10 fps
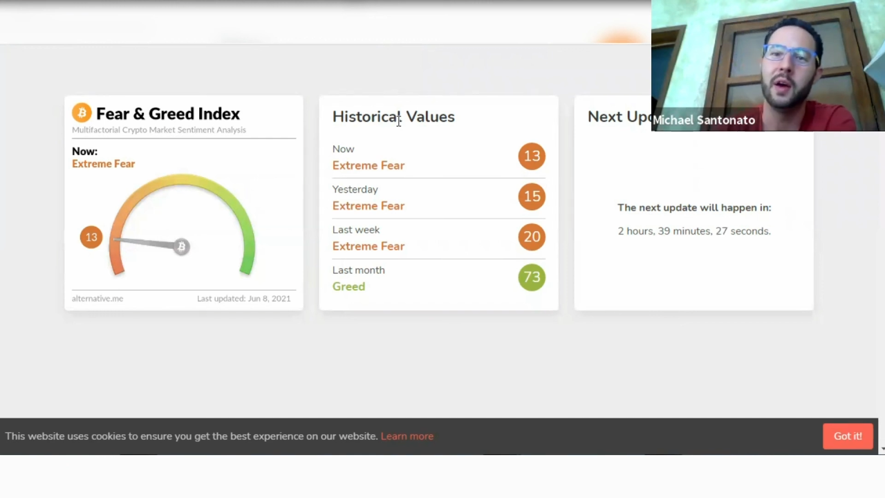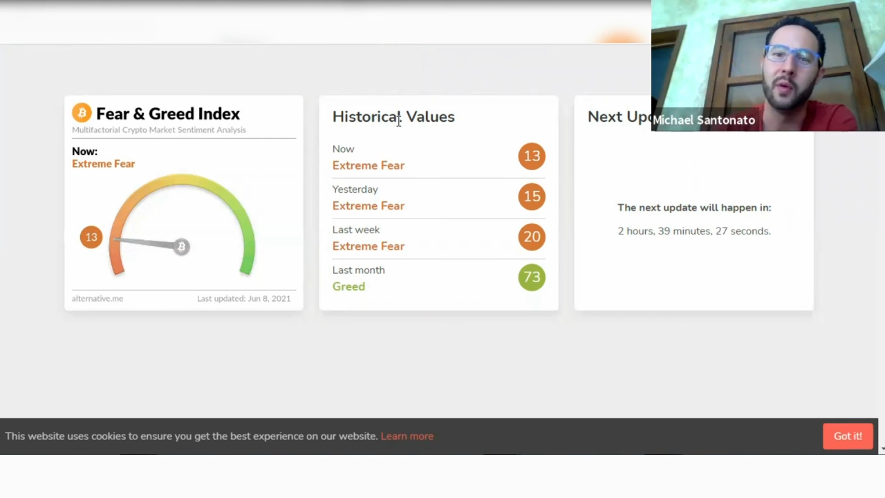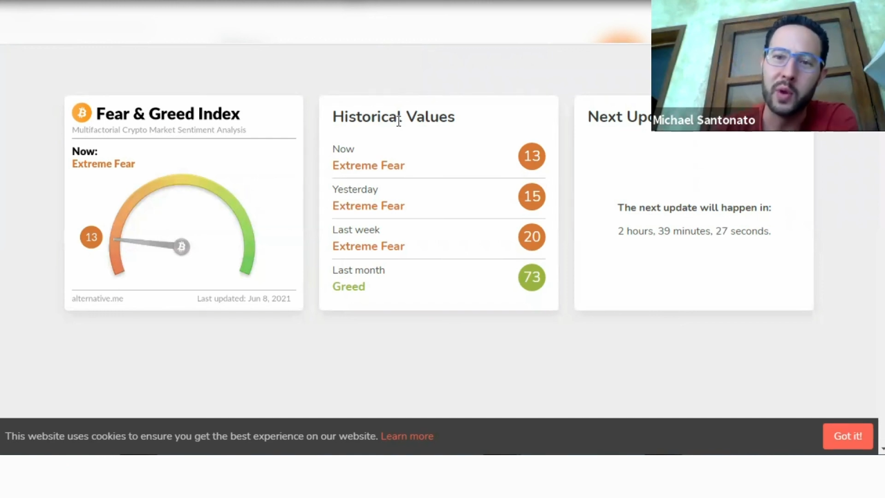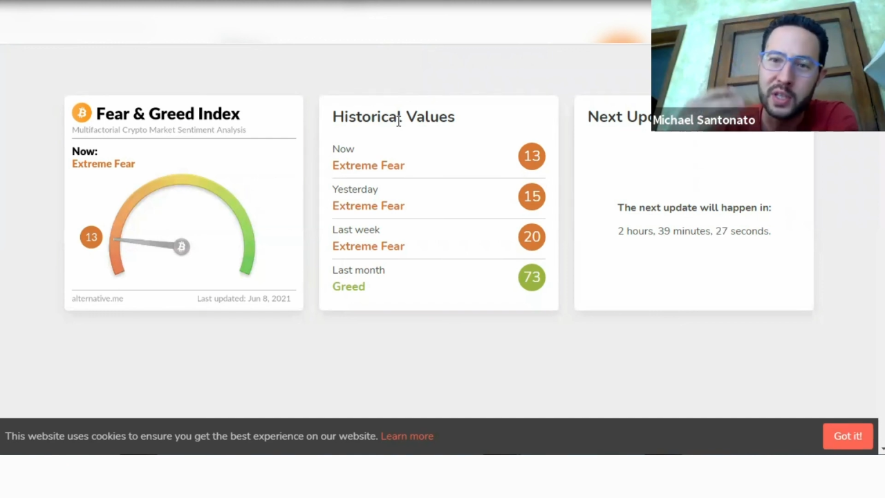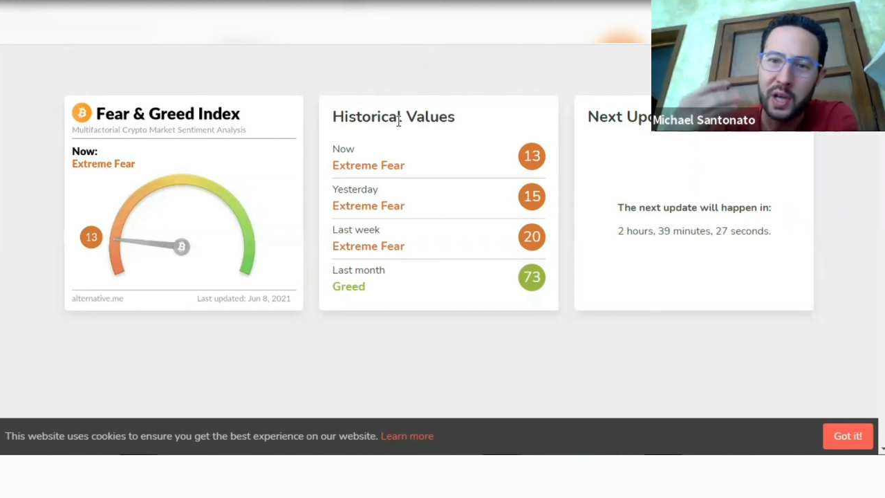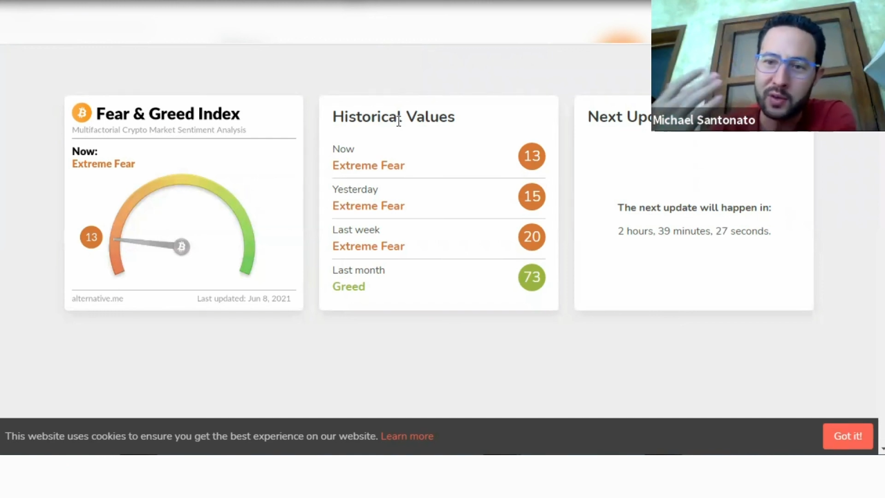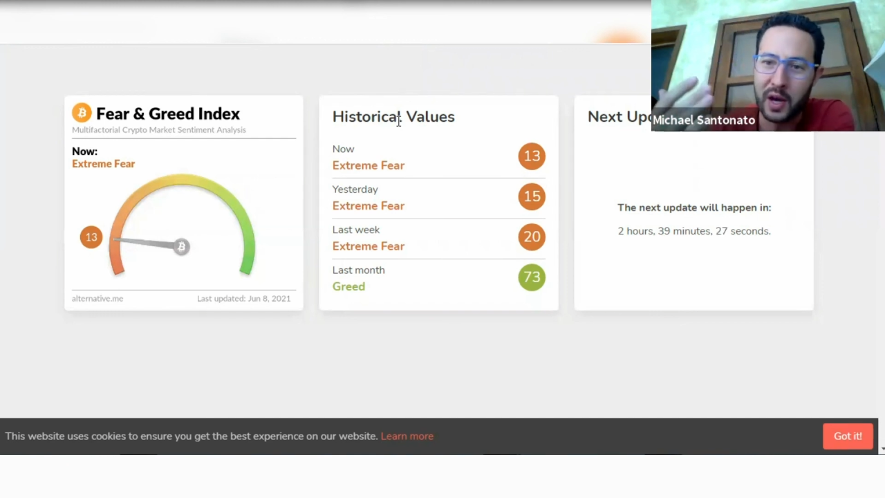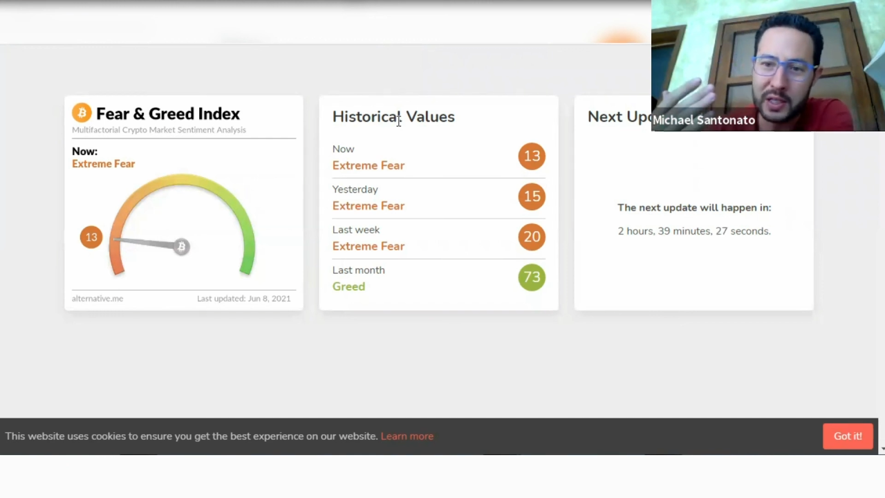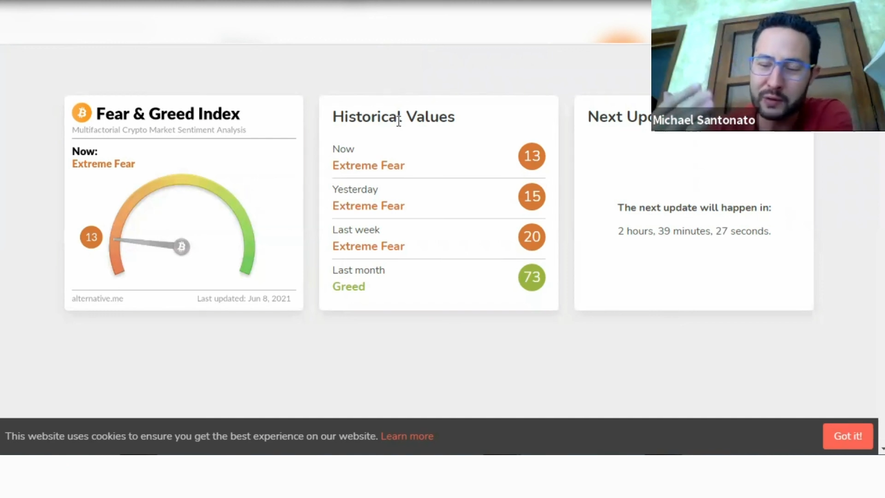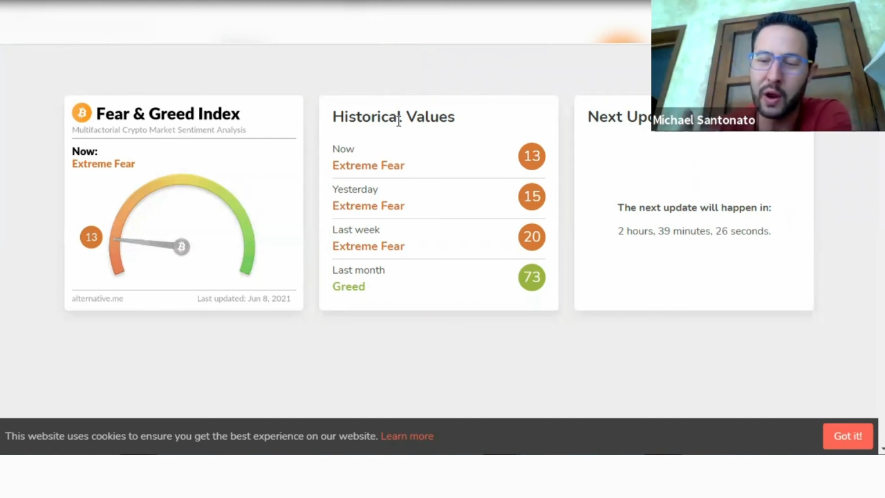Reach out to
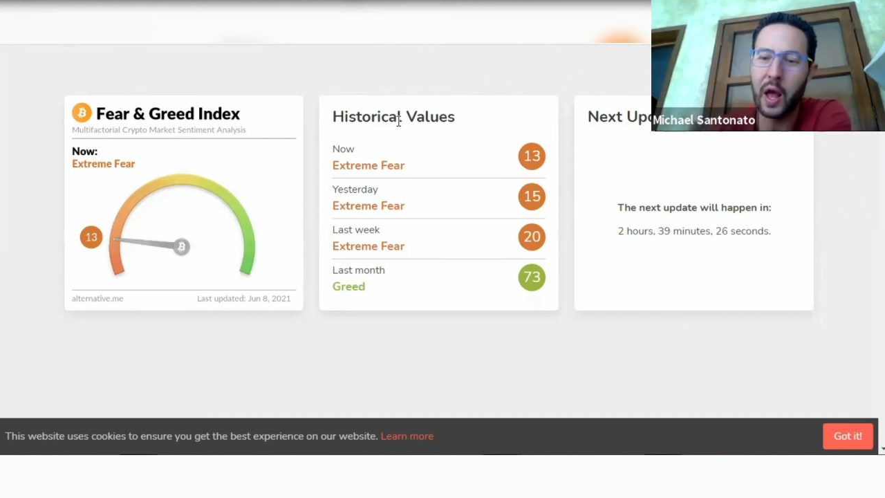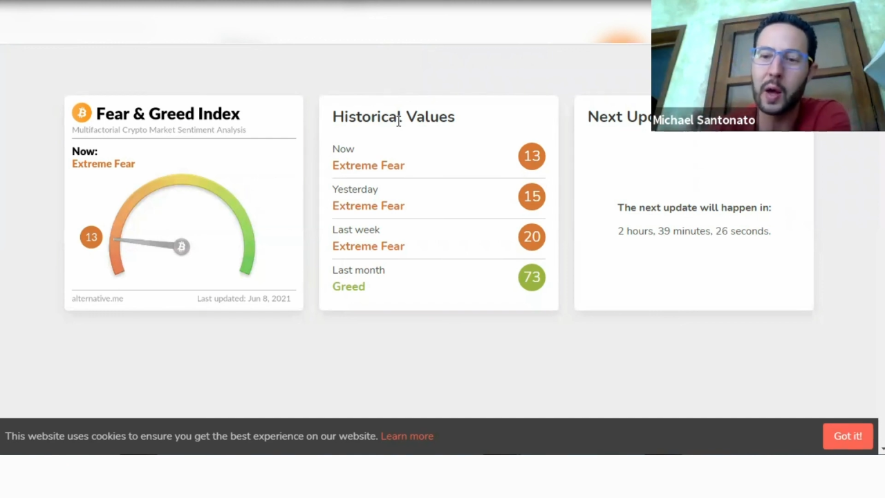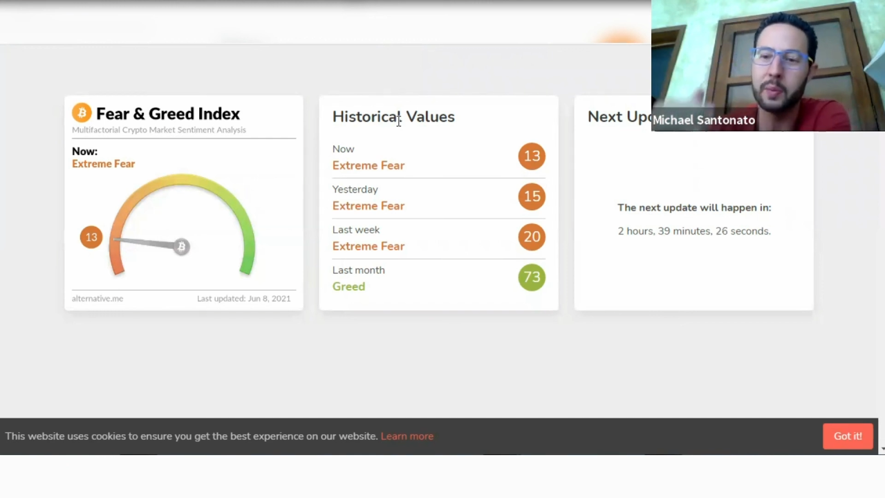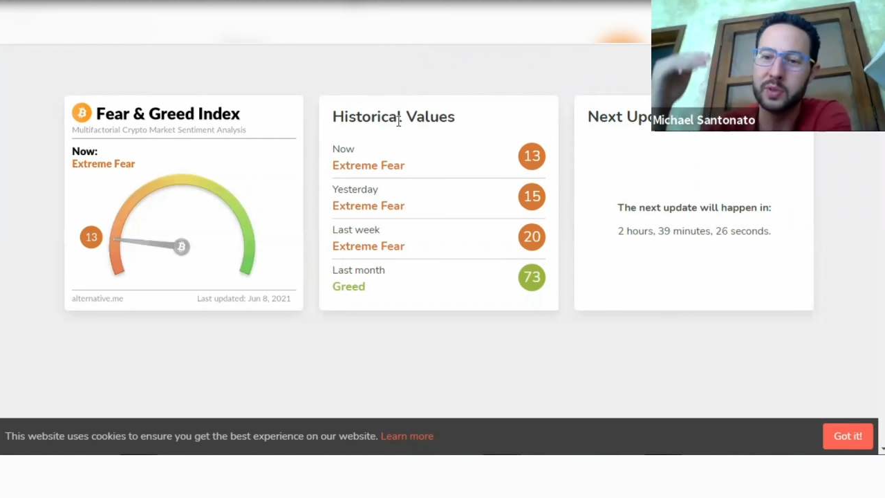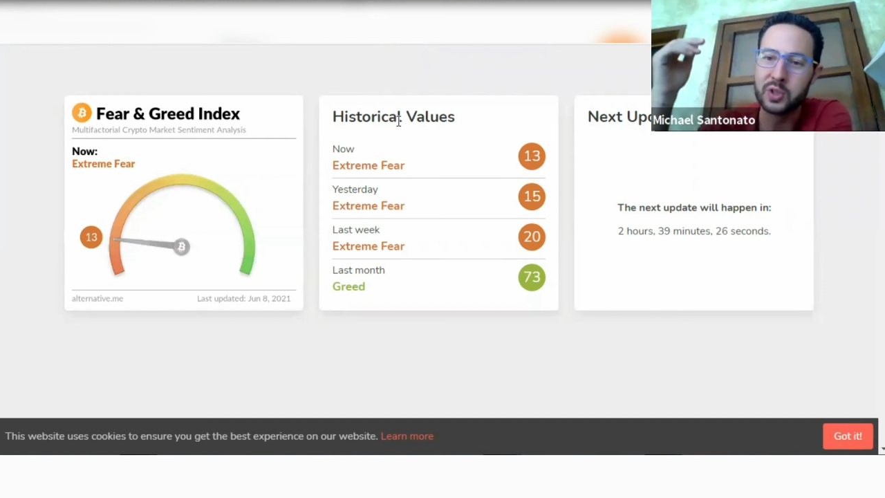us for help.